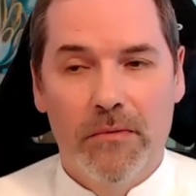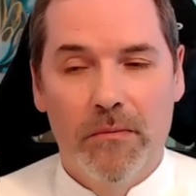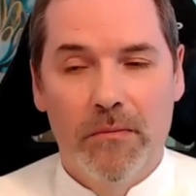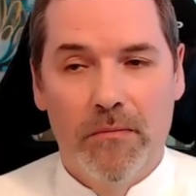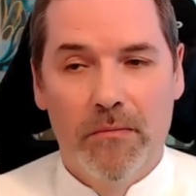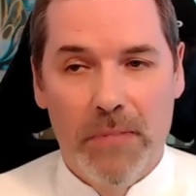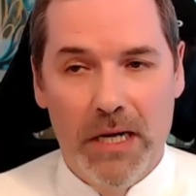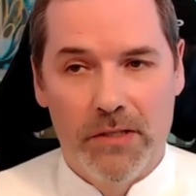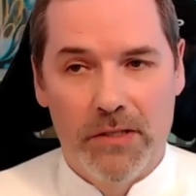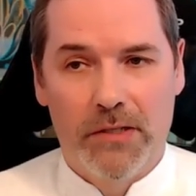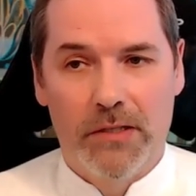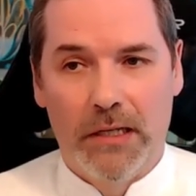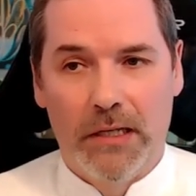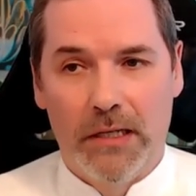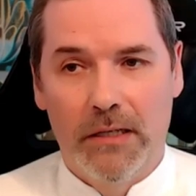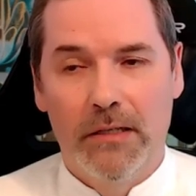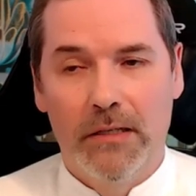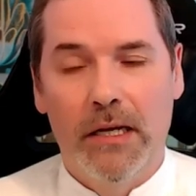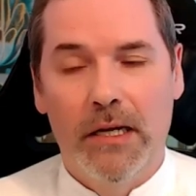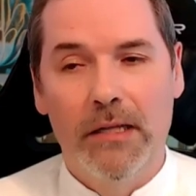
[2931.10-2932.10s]

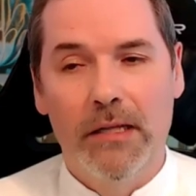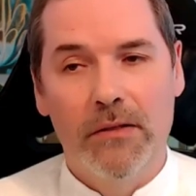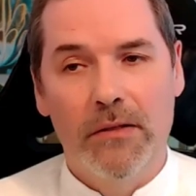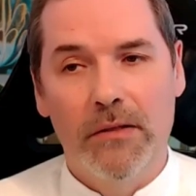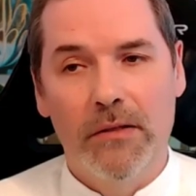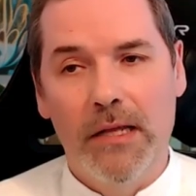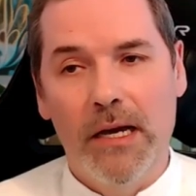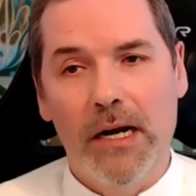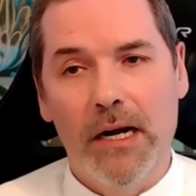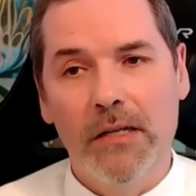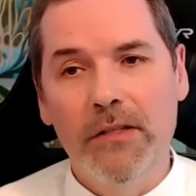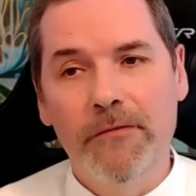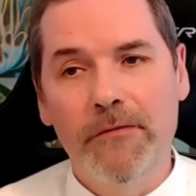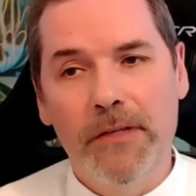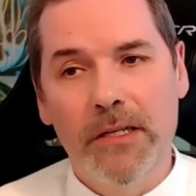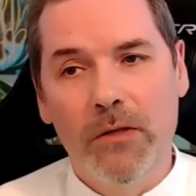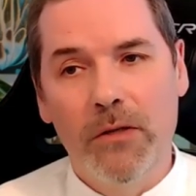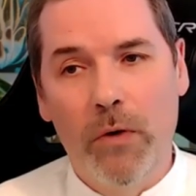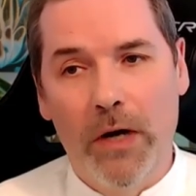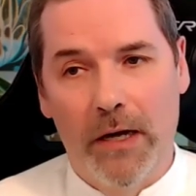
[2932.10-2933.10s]
measuring. And there are
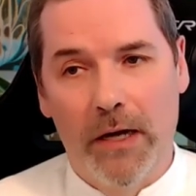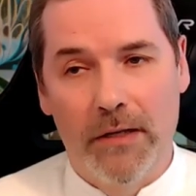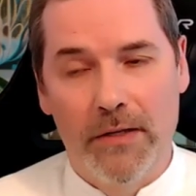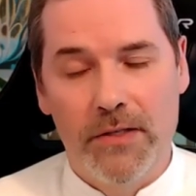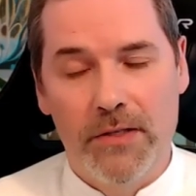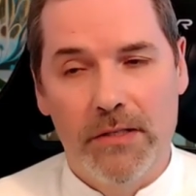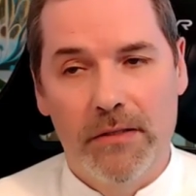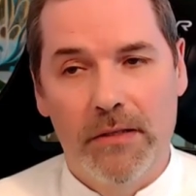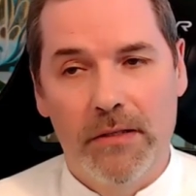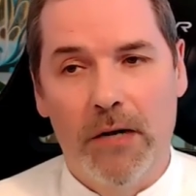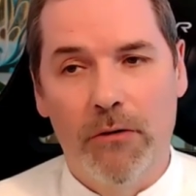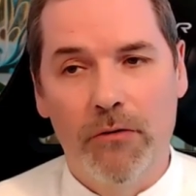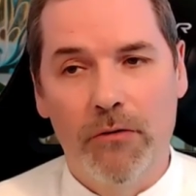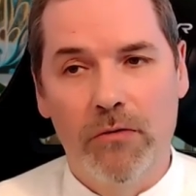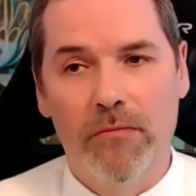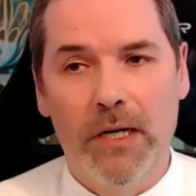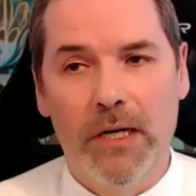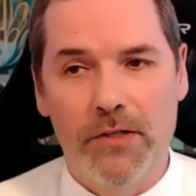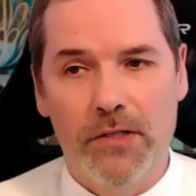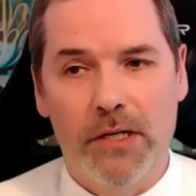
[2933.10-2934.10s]
different ways how to
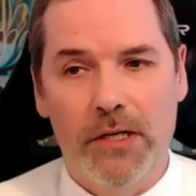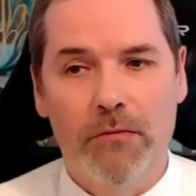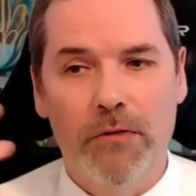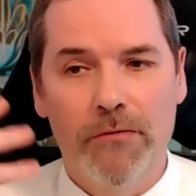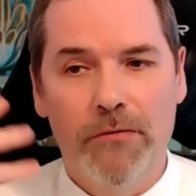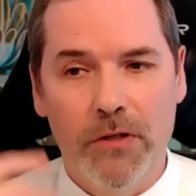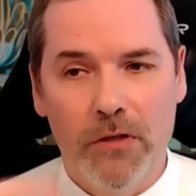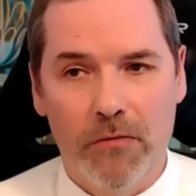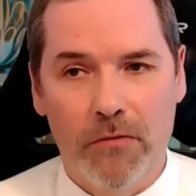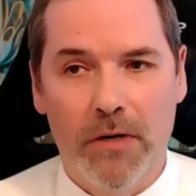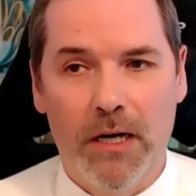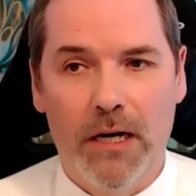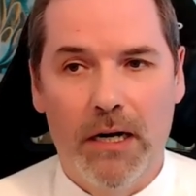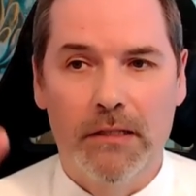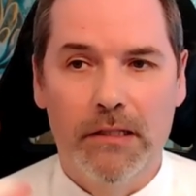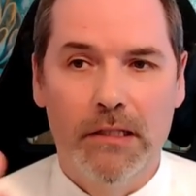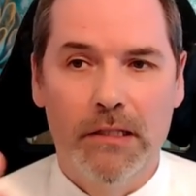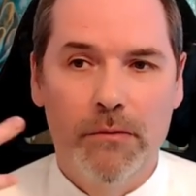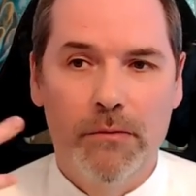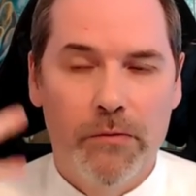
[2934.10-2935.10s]
measure with your
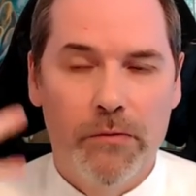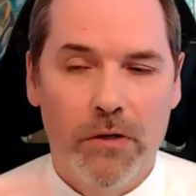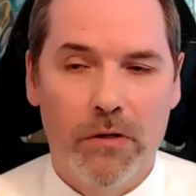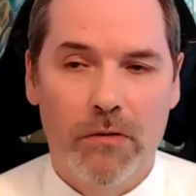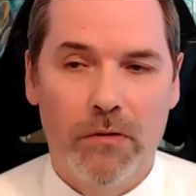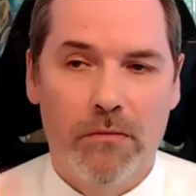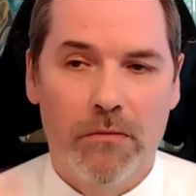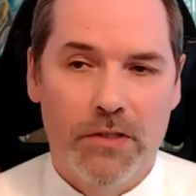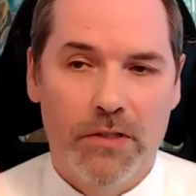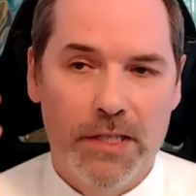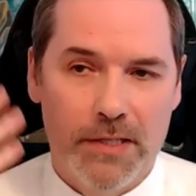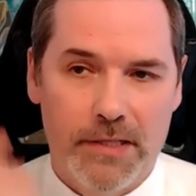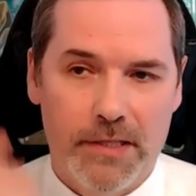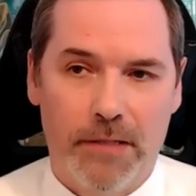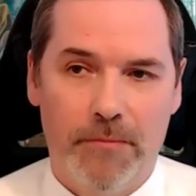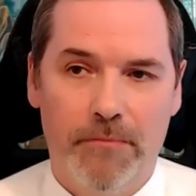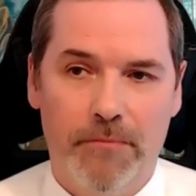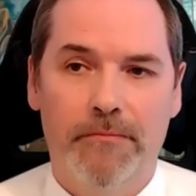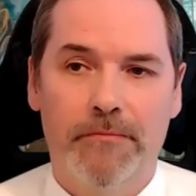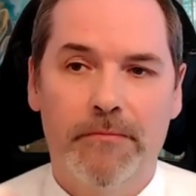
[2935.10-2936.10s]
body, with your
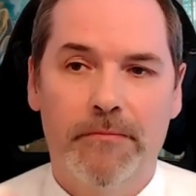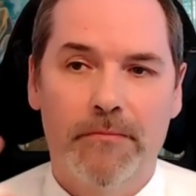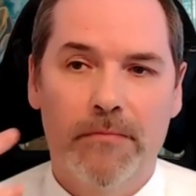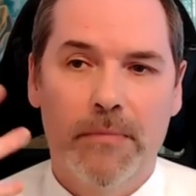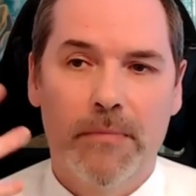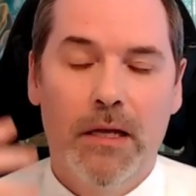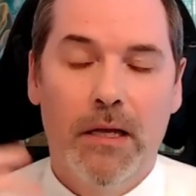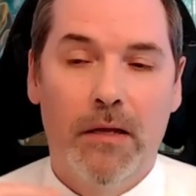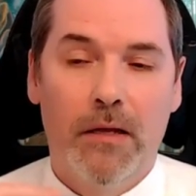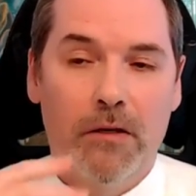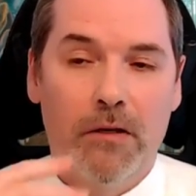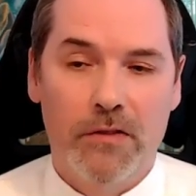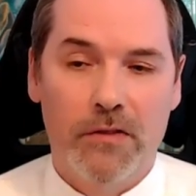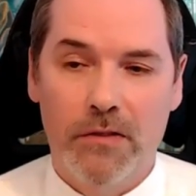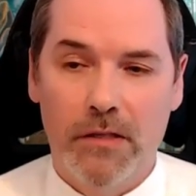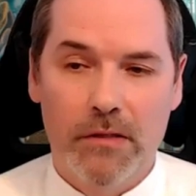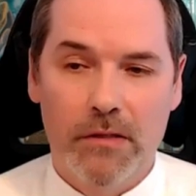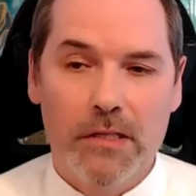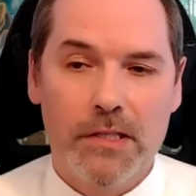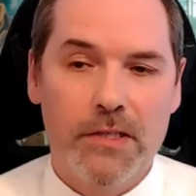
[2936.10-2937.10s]
system. Because
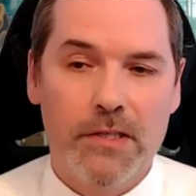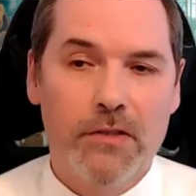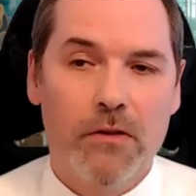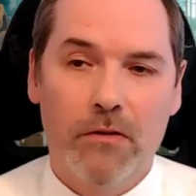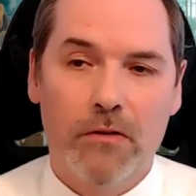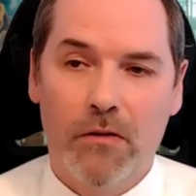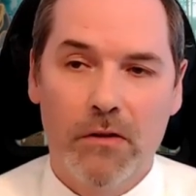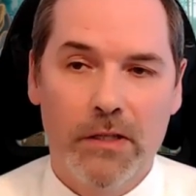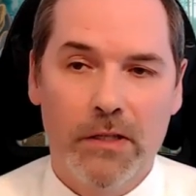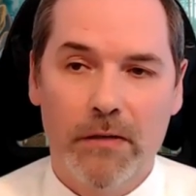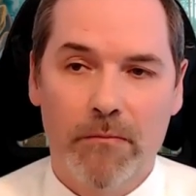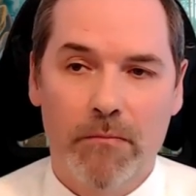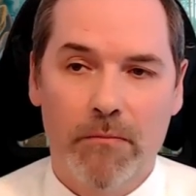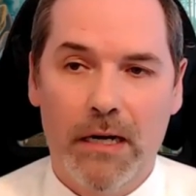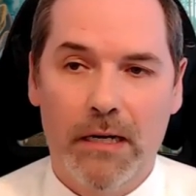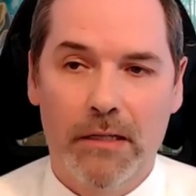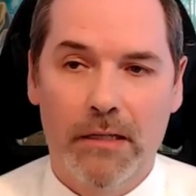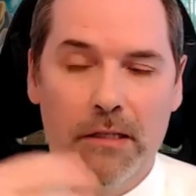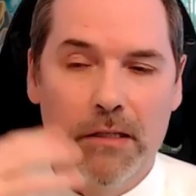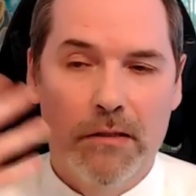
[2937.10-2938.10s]
this is not only the
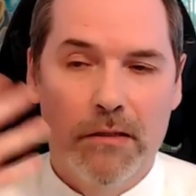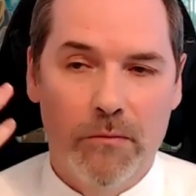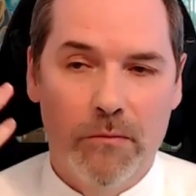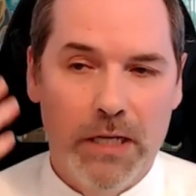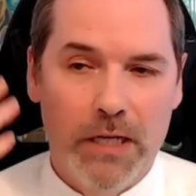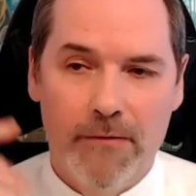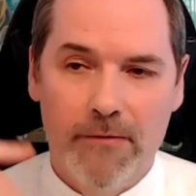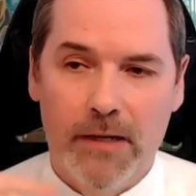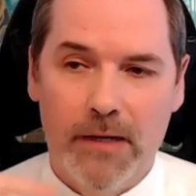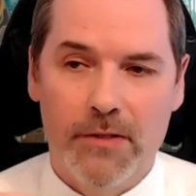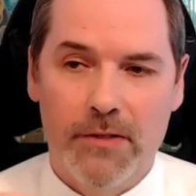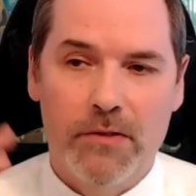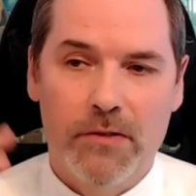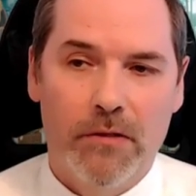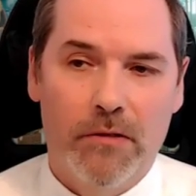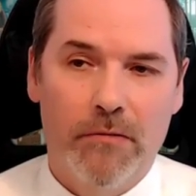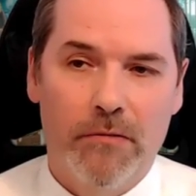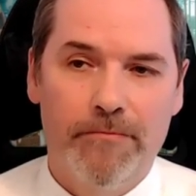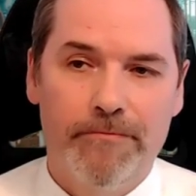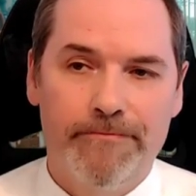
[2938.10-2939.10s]
body, we have
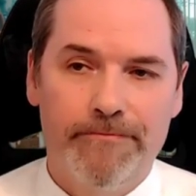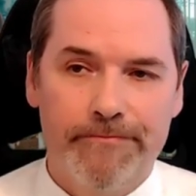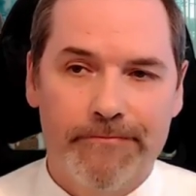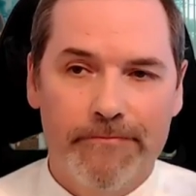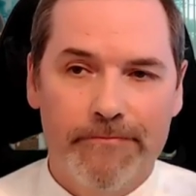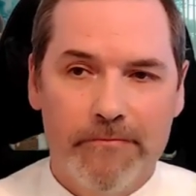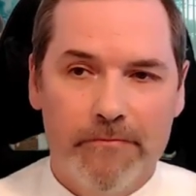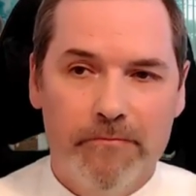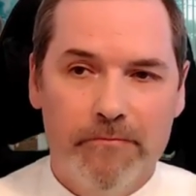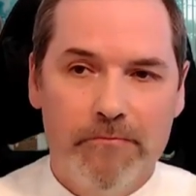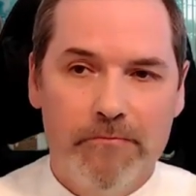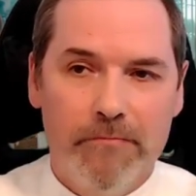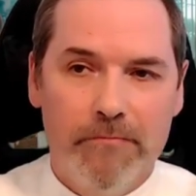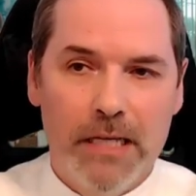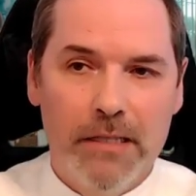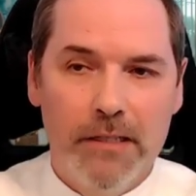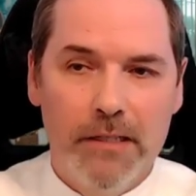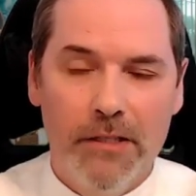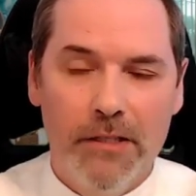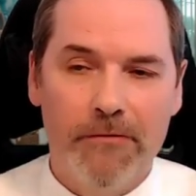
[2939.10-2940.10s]
also
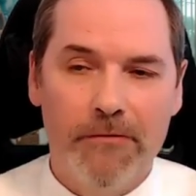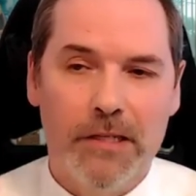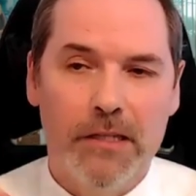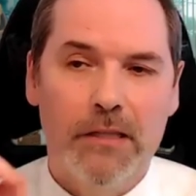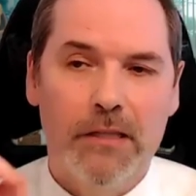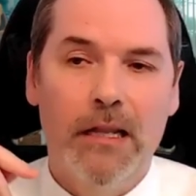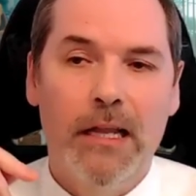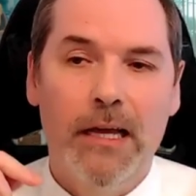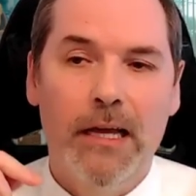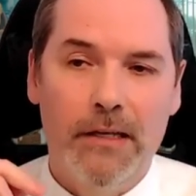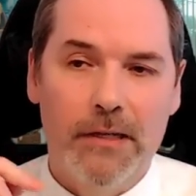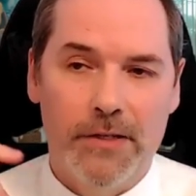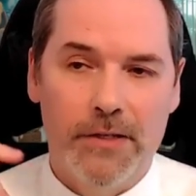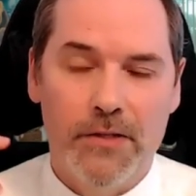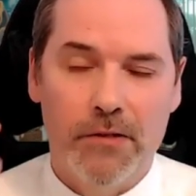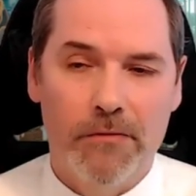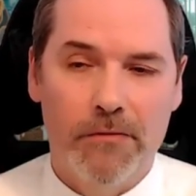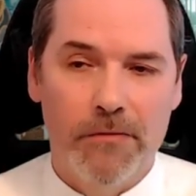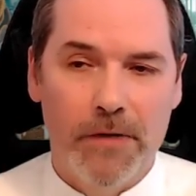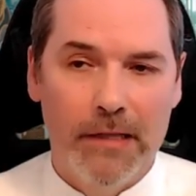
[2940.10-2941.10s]
many different layers
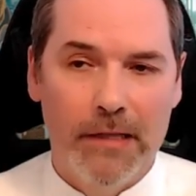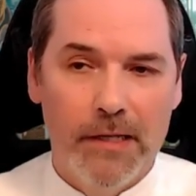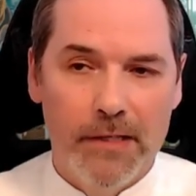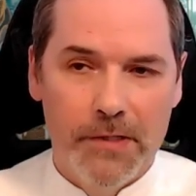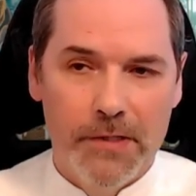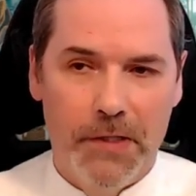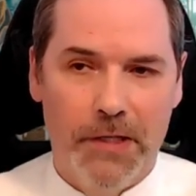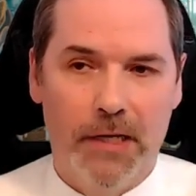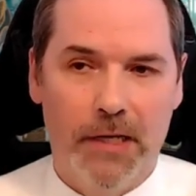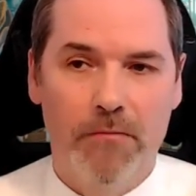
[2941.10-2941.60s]
of energetical